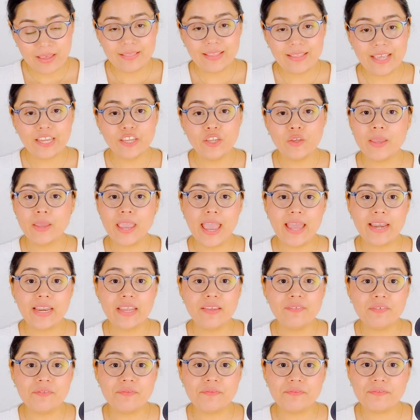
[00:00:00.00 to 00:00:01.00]
that you can't
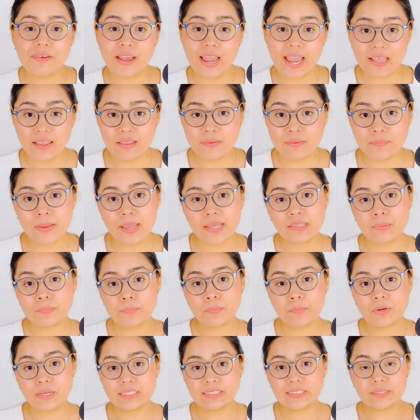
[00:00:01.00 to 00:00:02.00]
even fathom at the
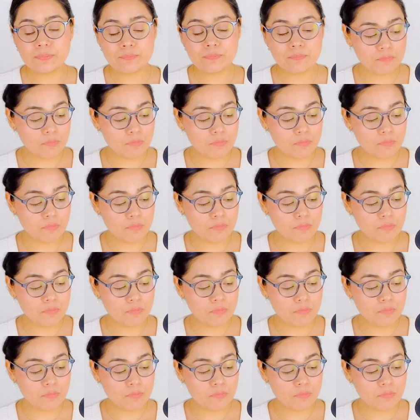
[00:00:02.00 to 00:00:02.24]
present